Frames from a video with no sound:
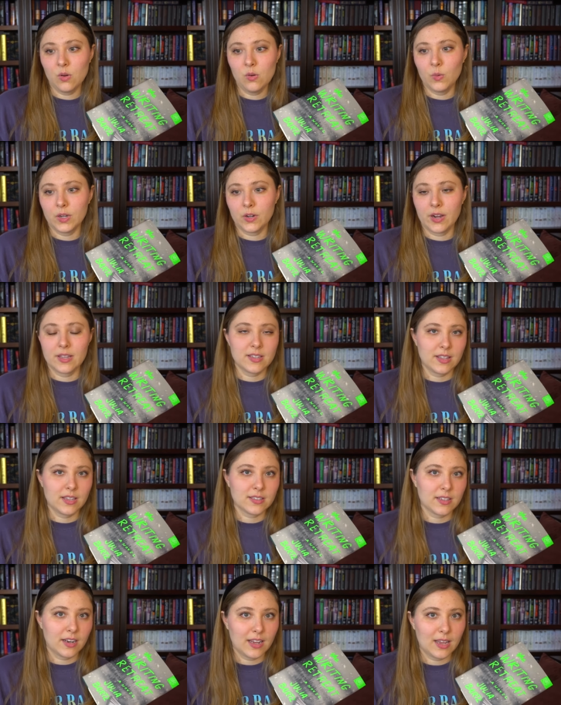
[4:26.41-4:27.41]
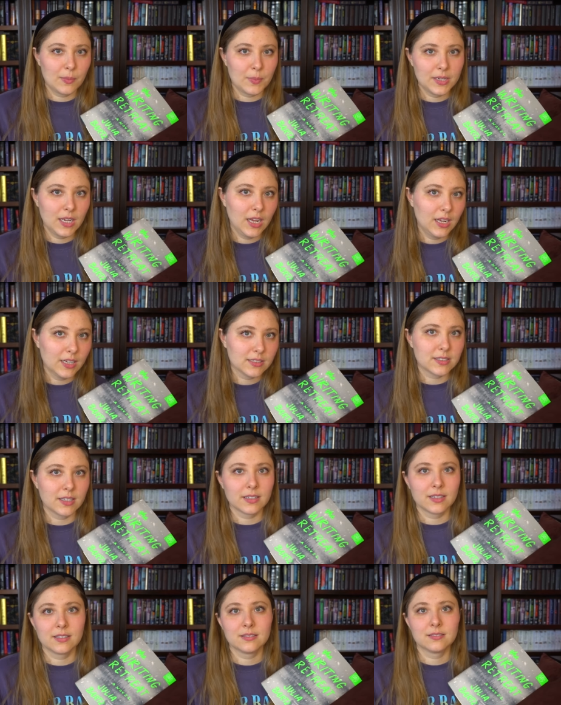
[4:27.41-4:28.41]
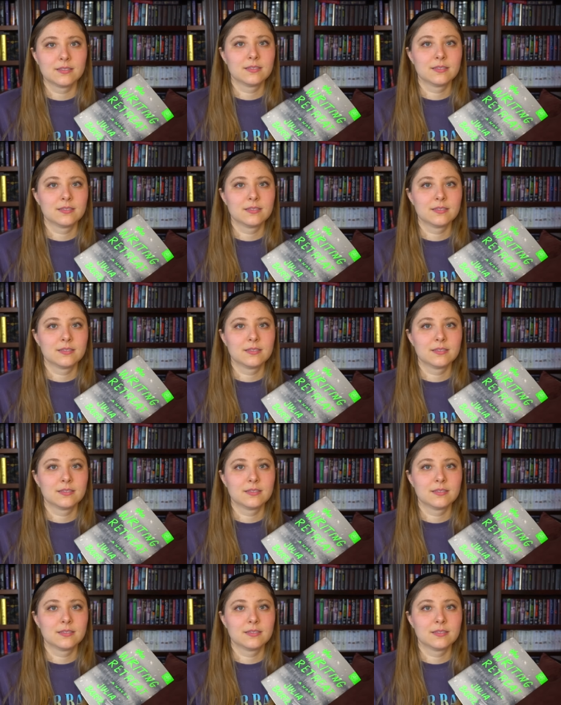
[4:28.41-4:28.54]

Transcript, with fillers: oh, what crazy thing's gonna happen next? Like,